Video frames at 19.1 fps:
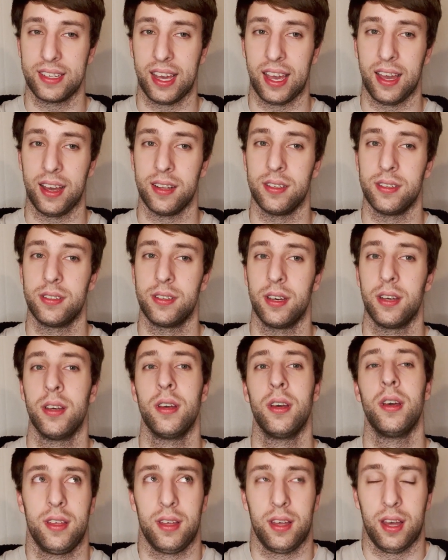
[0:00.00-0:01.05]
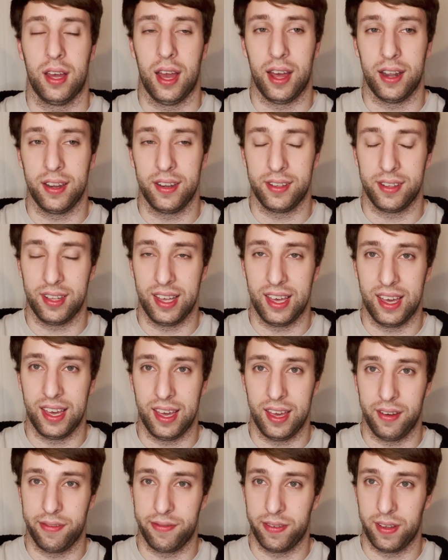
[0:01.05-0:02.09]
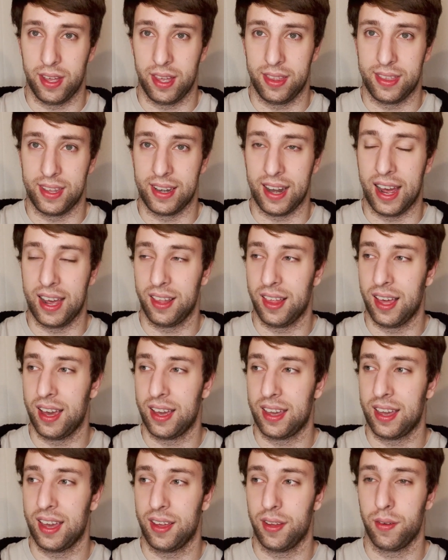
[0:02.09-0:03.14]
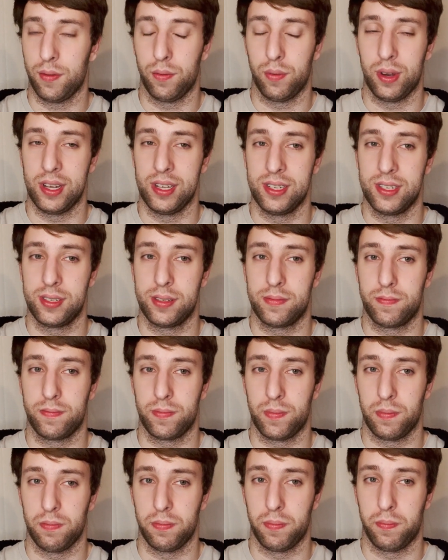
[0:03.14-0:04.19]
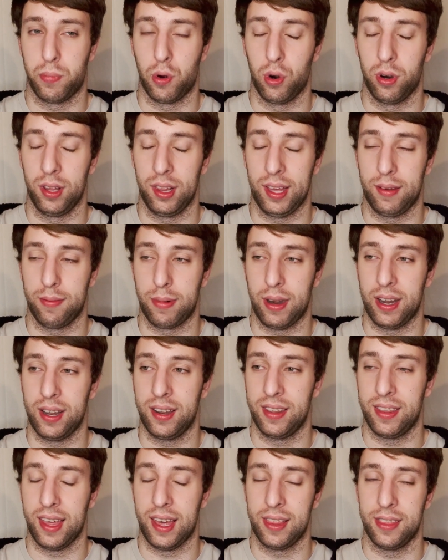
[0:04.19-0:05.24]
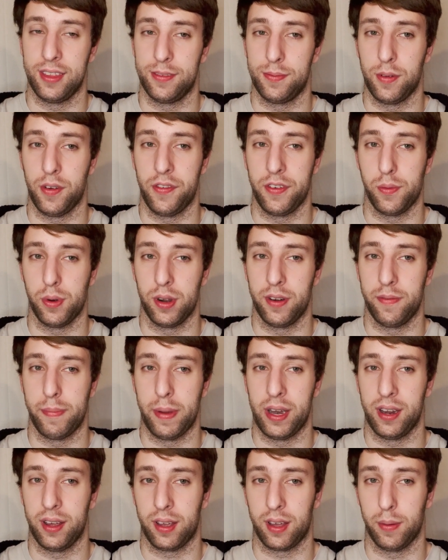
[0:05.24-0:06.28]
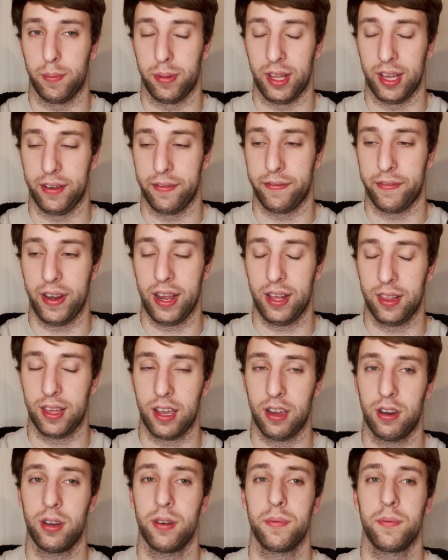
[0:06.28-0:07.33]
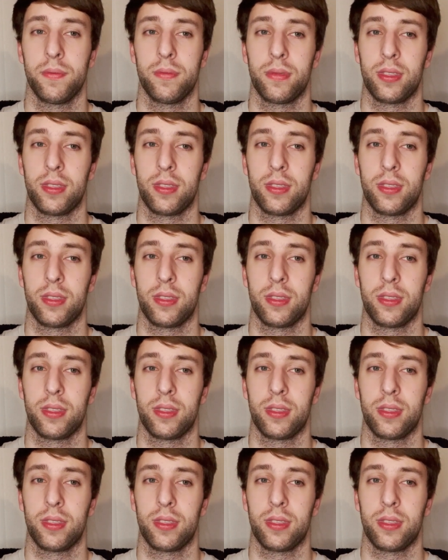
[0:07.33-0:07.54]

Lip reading: And honestly, if the dialogue was poorly written, then this movie would have been a complete failure.